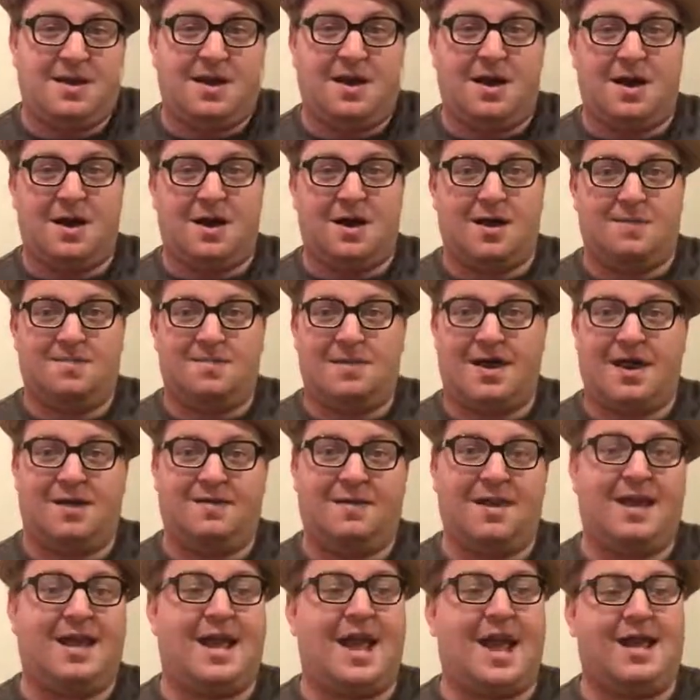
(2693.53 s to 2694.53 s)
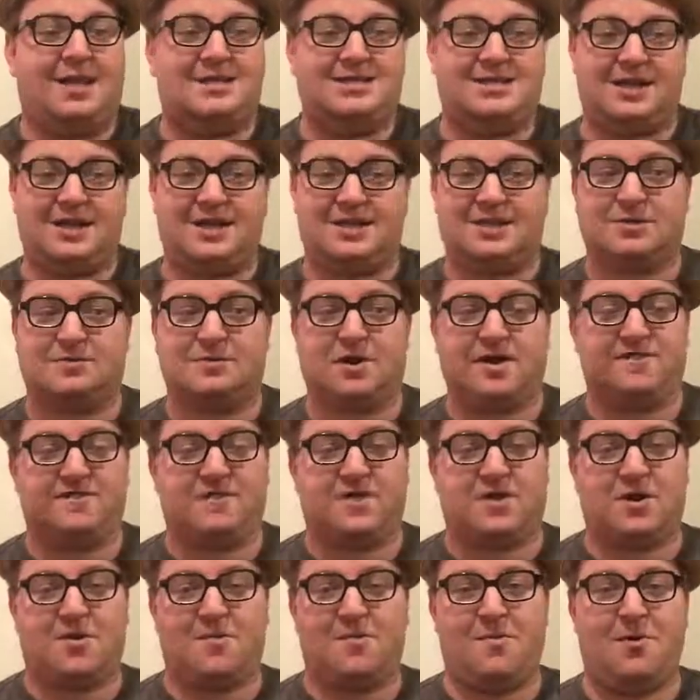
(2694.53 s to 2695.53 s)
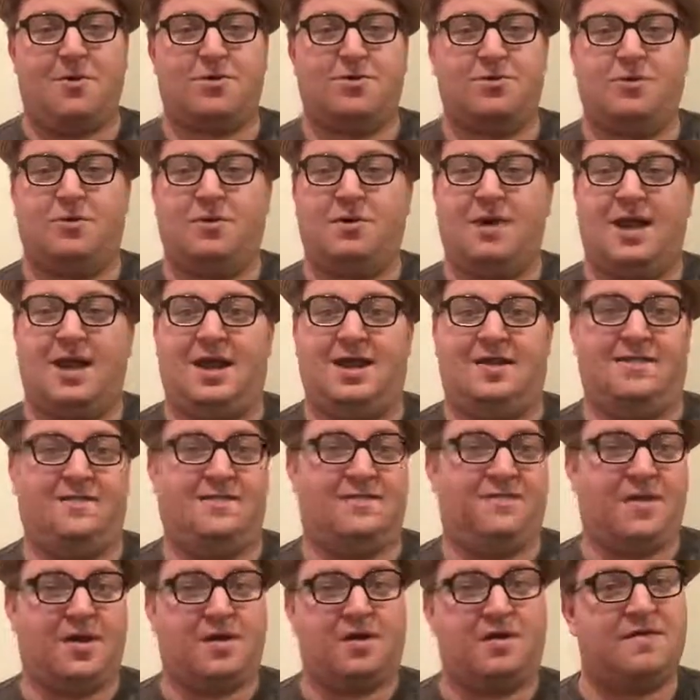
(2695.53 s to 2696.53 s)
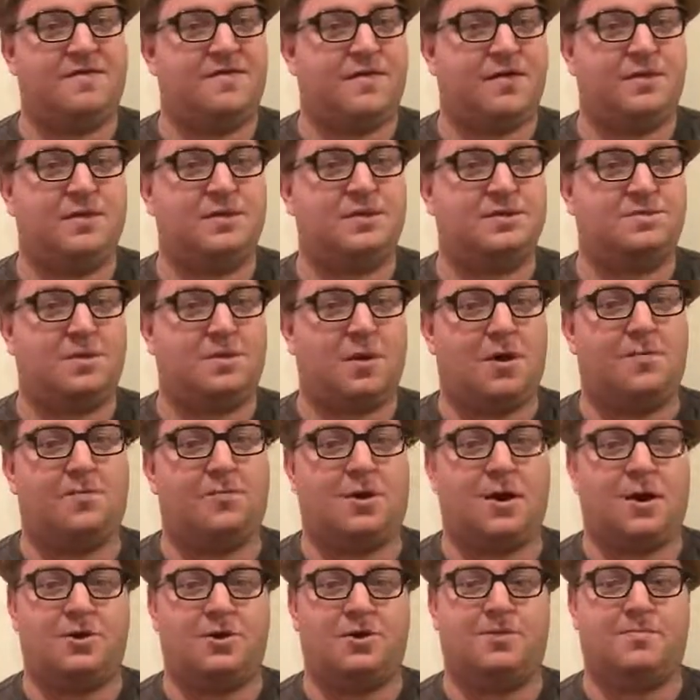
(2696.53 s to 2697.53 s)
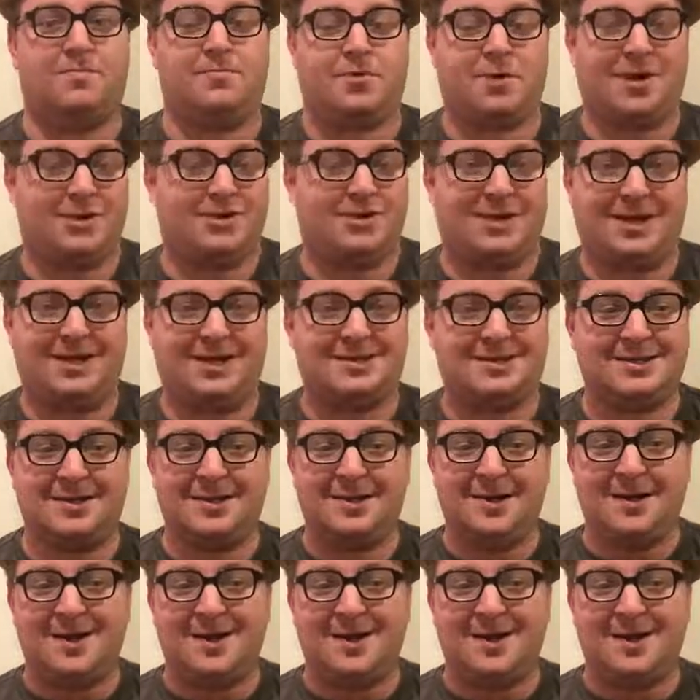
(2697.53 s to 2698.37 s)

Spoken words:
LA Casting is great for commercial and very, very small projects.